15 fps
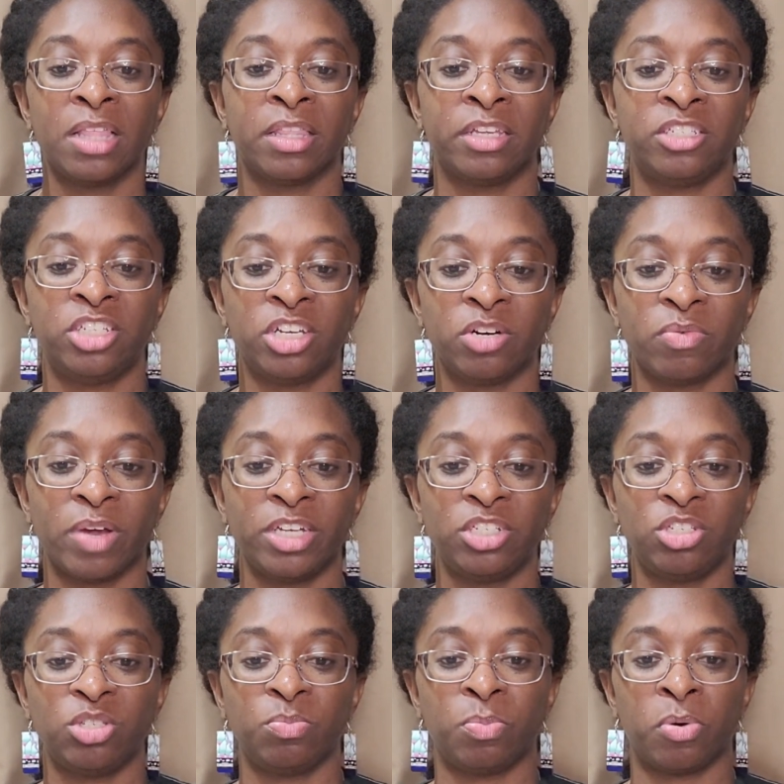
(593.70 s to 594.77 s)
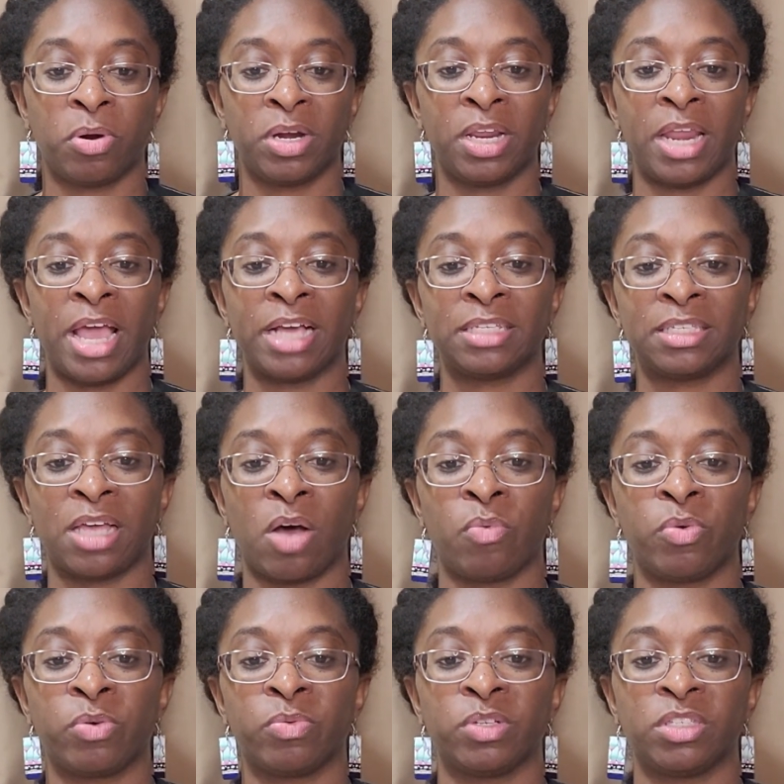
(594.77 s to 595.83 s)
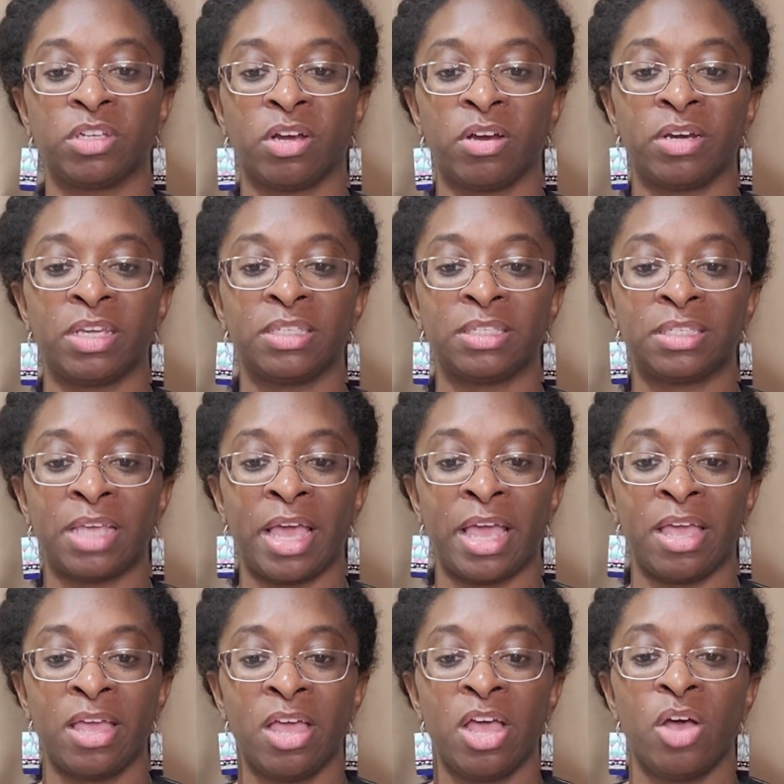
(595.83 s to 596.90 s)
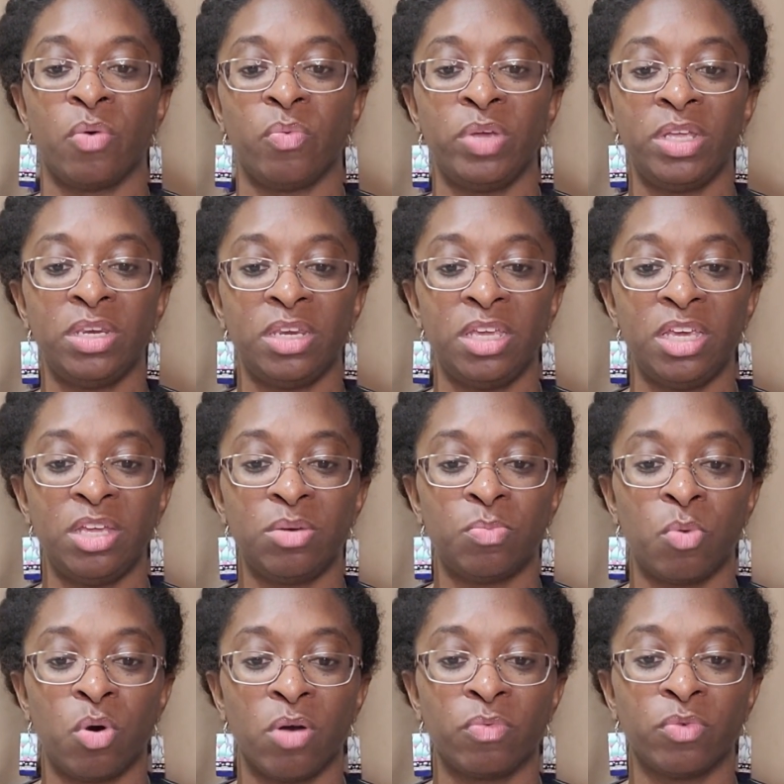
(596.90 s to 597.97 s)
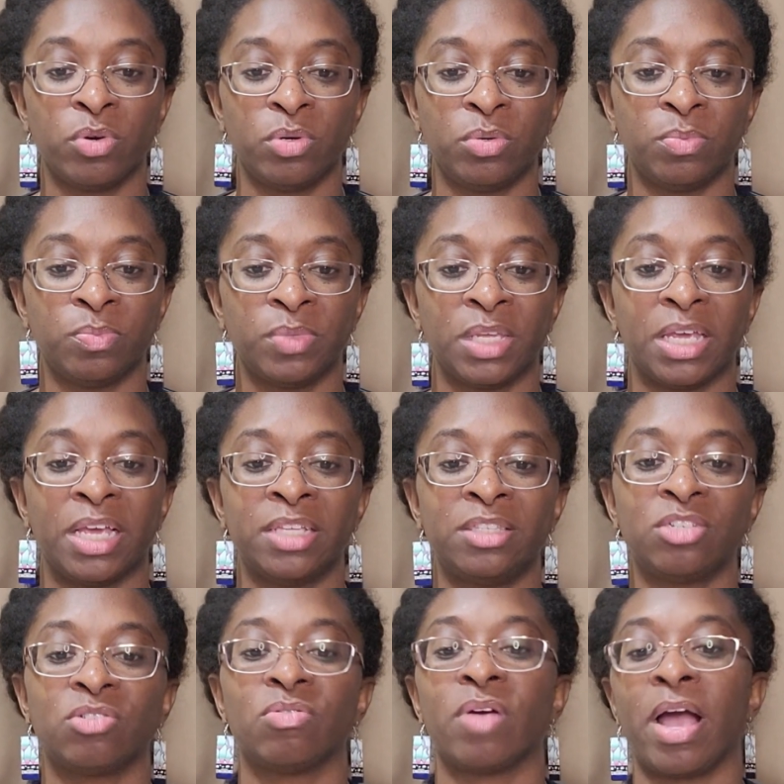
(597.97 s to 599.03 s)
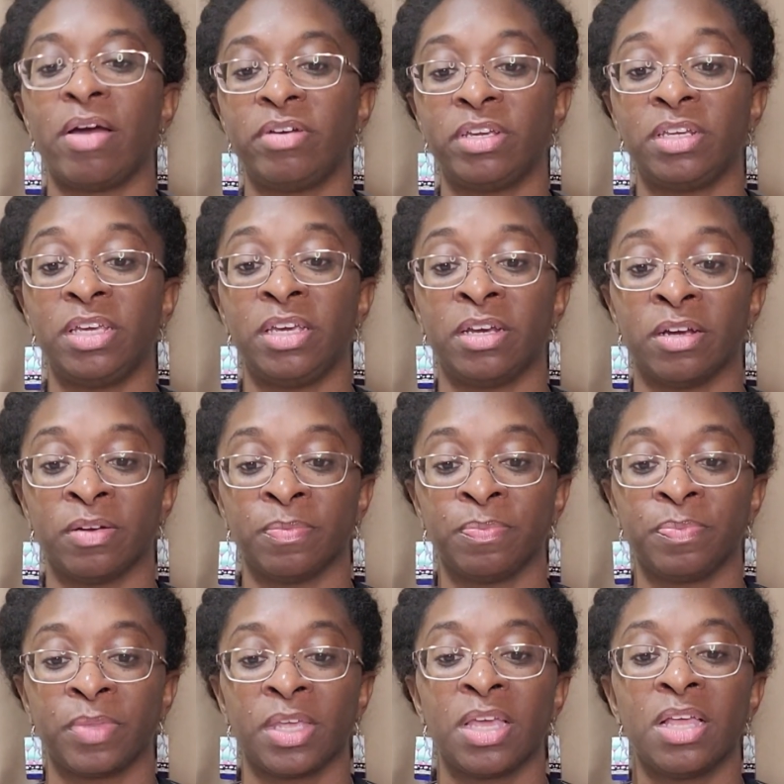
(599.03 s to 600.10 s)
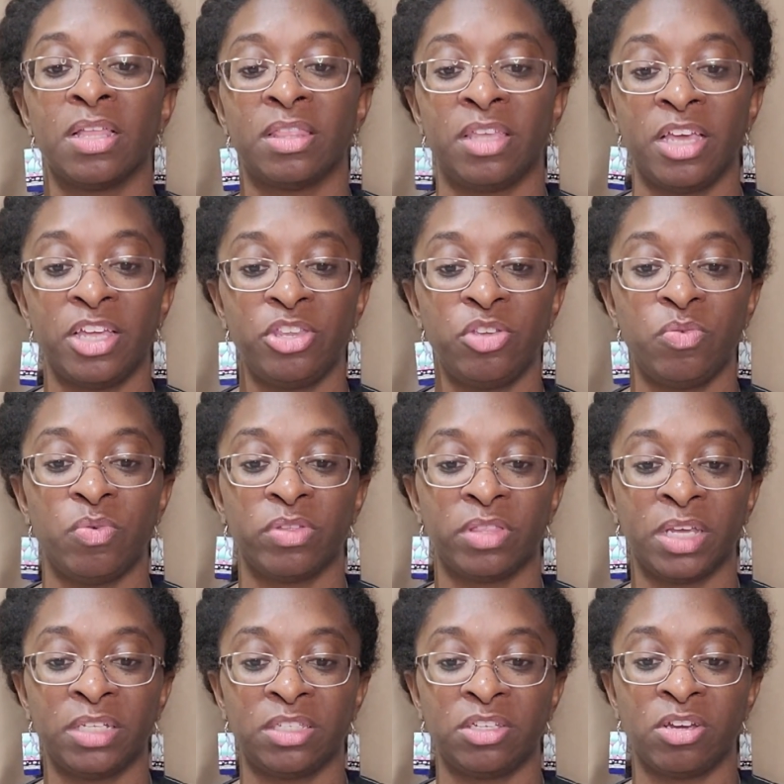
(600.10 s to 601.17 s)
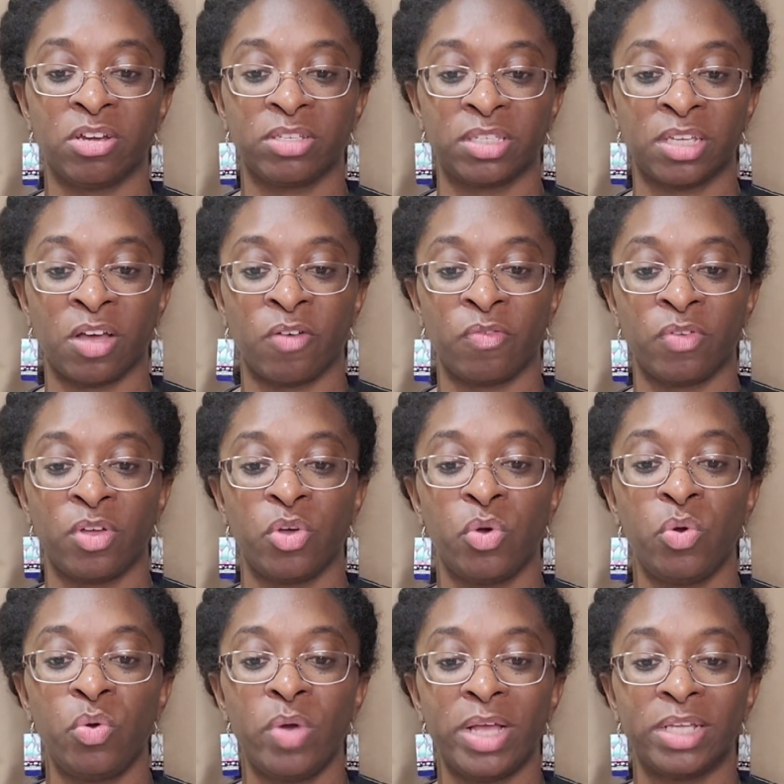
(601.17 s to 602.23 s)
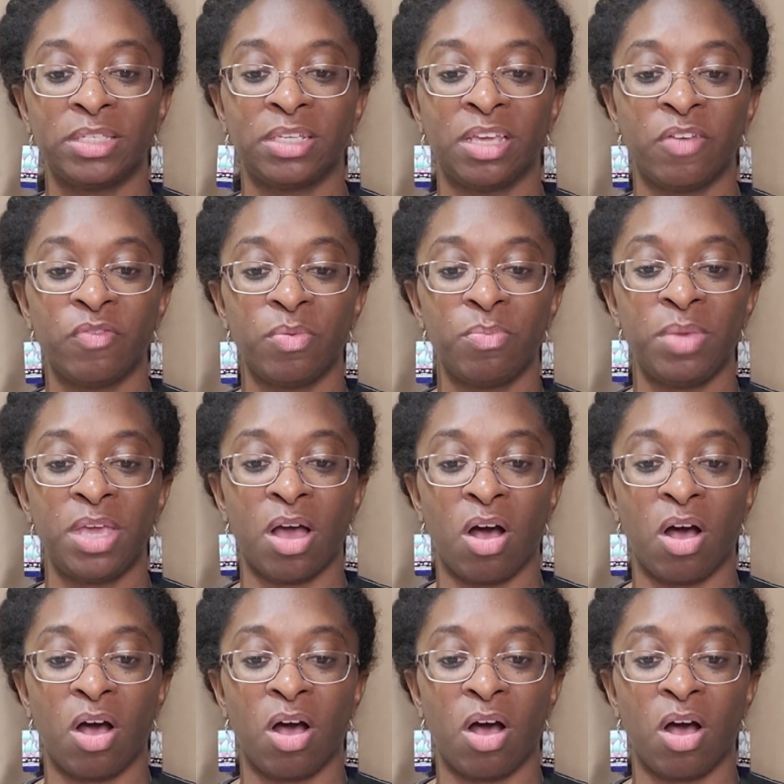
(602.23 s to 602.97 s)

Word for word: The generations born in exile will return and say, We need more room. It's crowded here. Then you will think to yourself, Who has given me